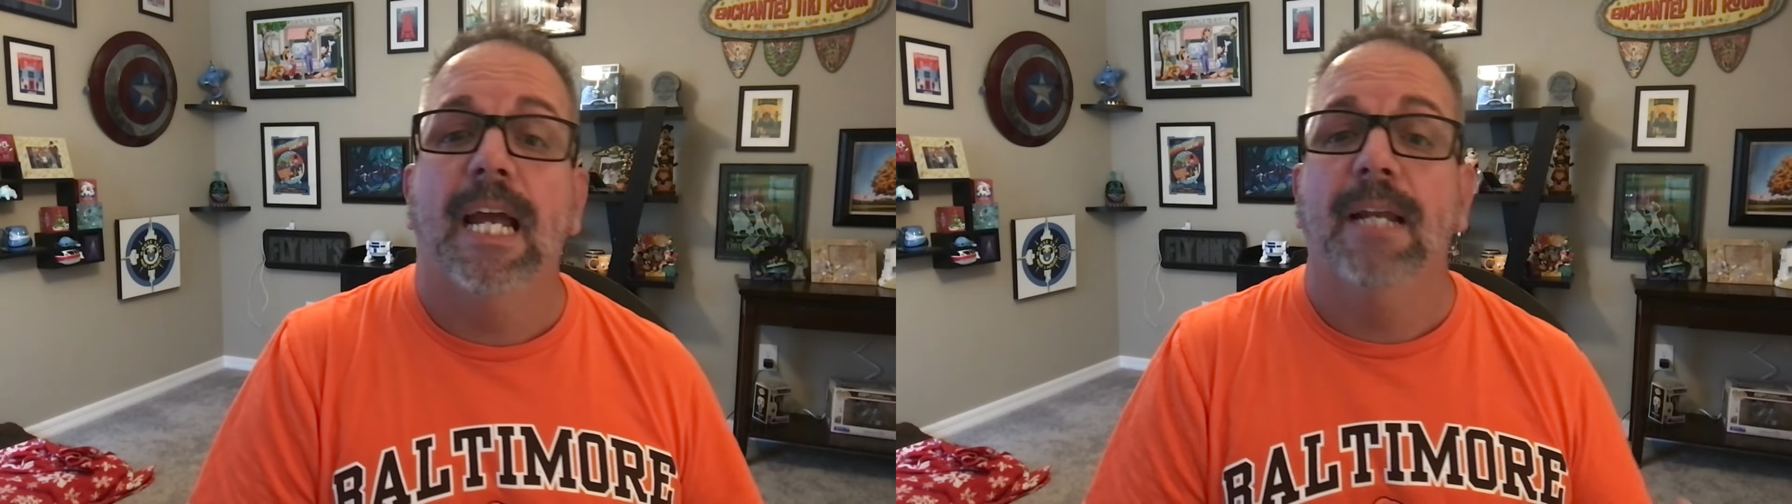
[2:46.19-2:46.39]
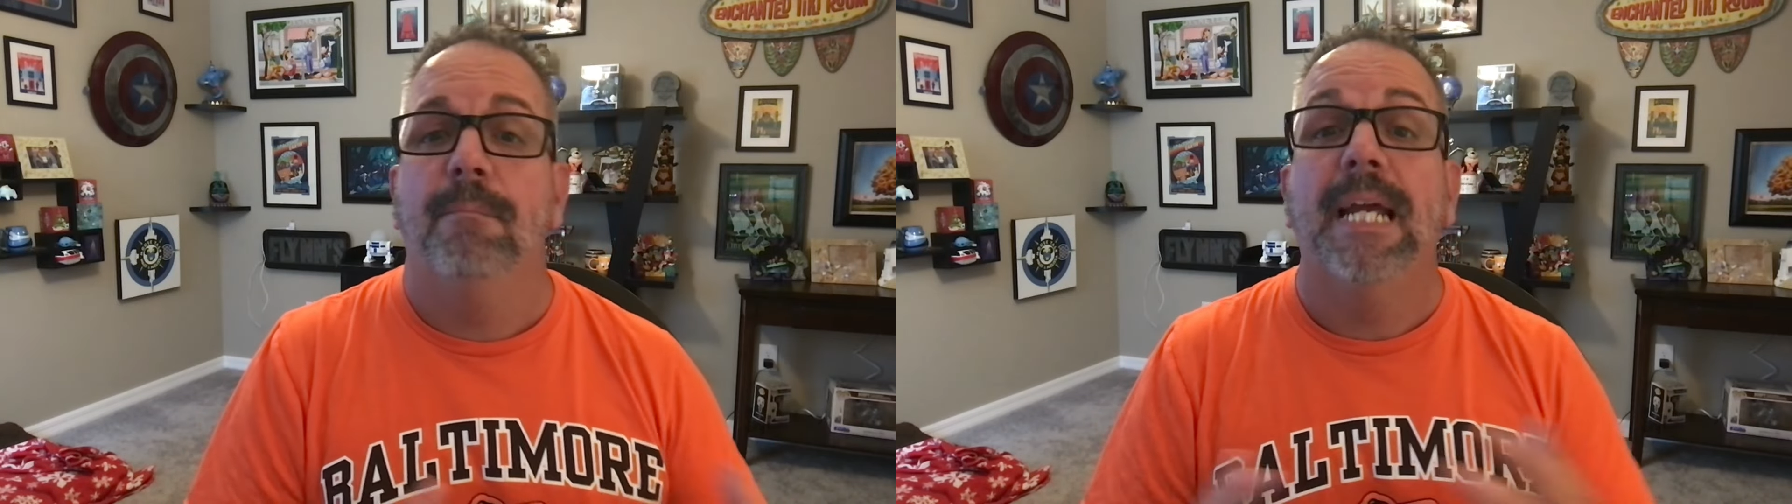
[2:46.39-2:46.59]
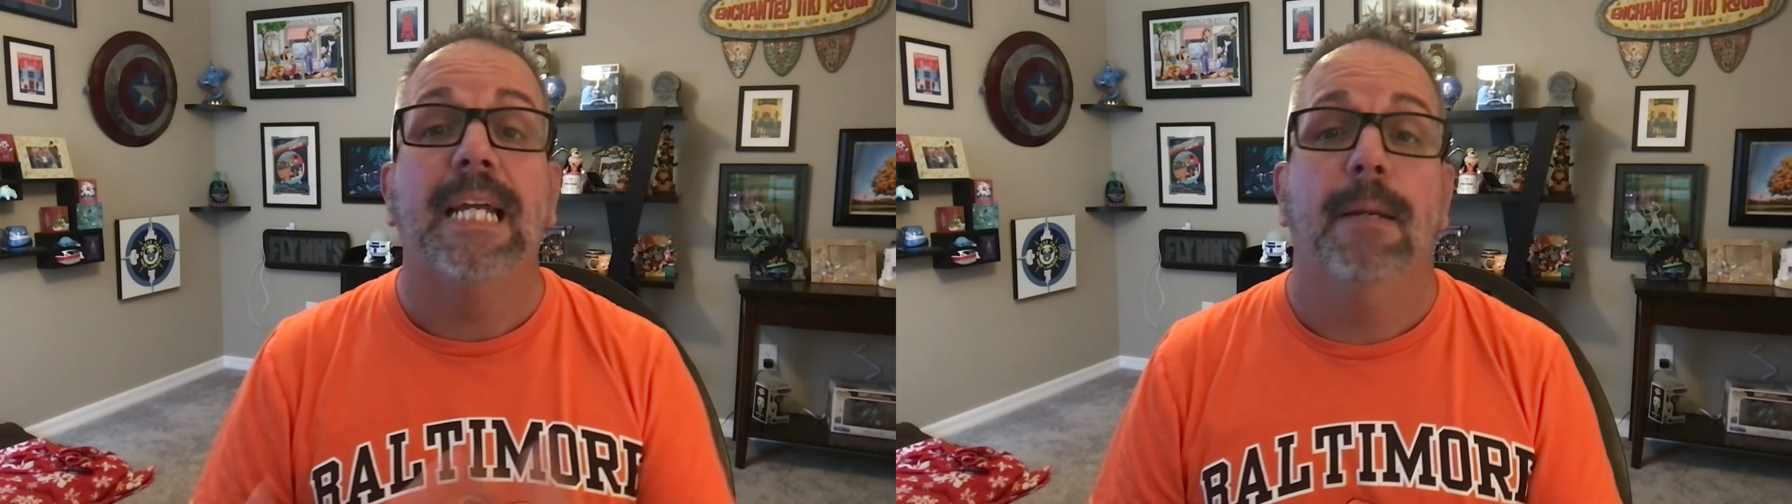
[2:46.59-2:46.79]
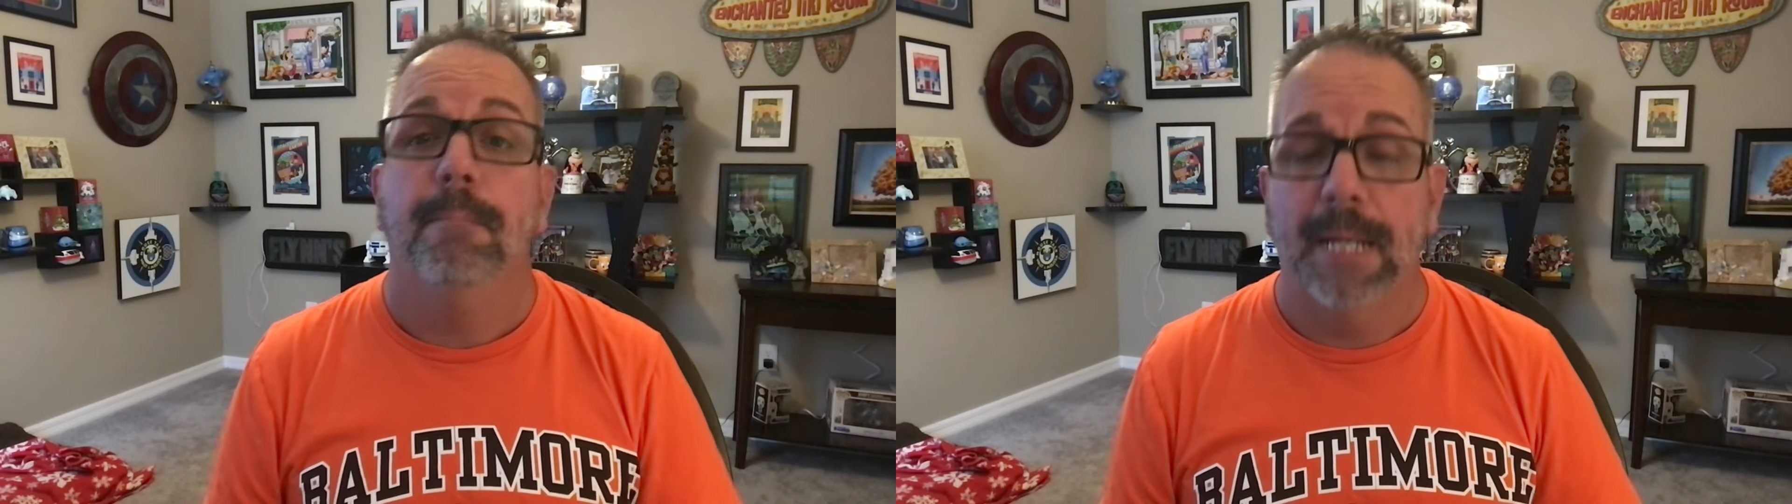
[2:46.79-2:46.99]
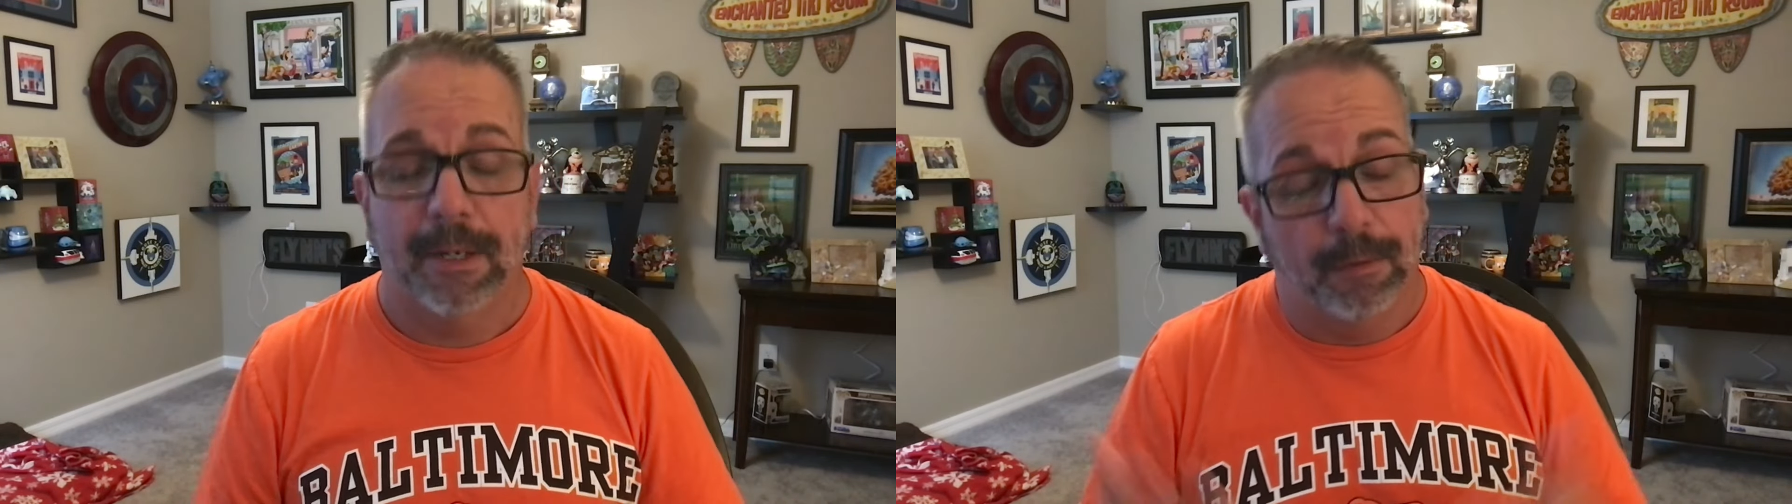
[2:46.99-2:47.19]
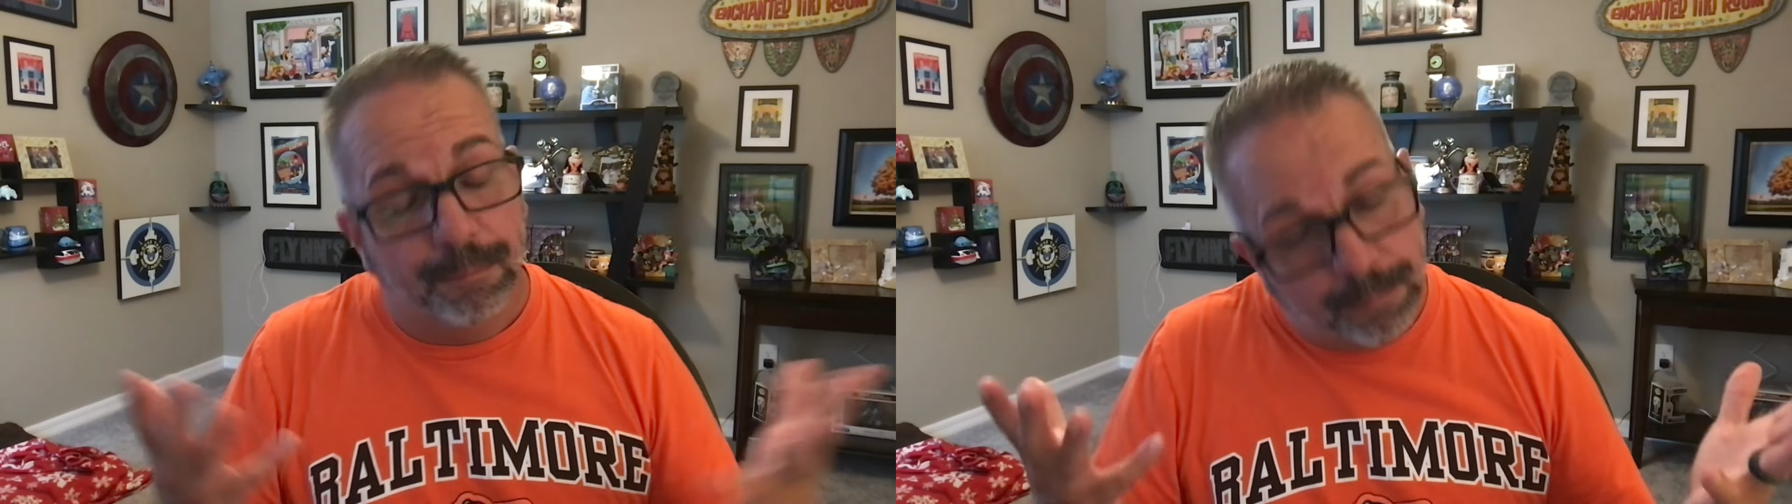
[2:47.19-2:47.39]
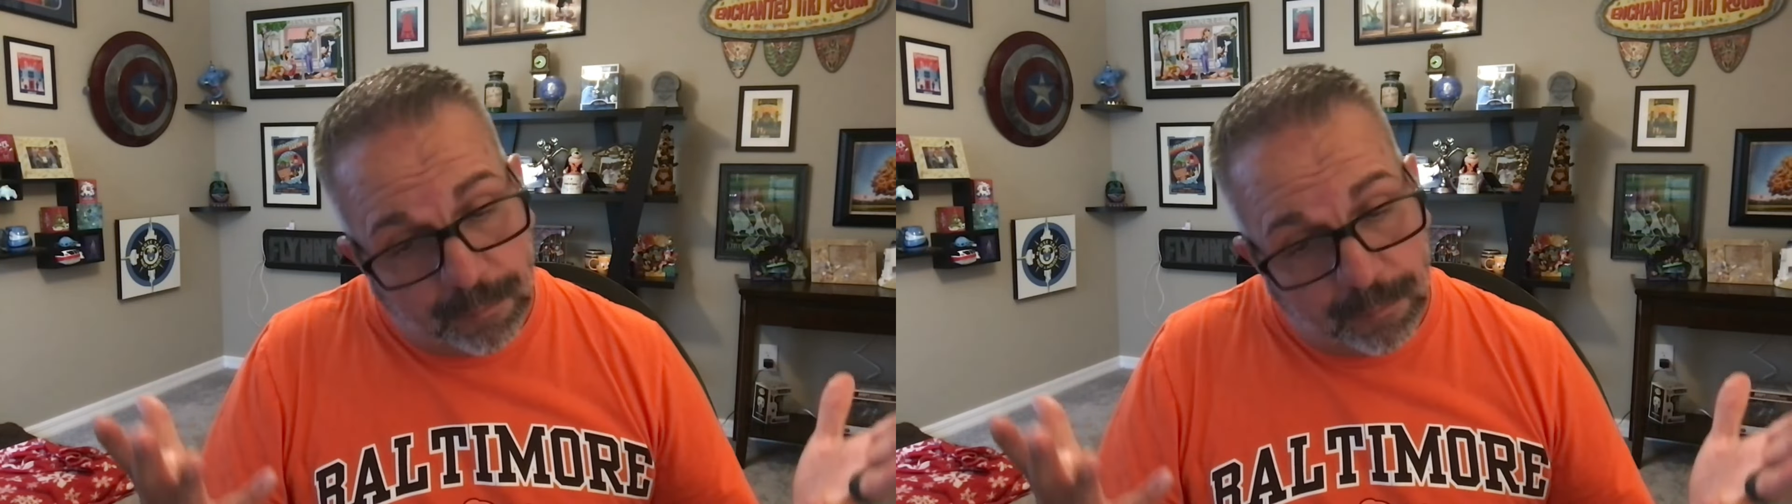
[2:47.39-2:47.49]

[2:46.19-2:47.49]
and make him better.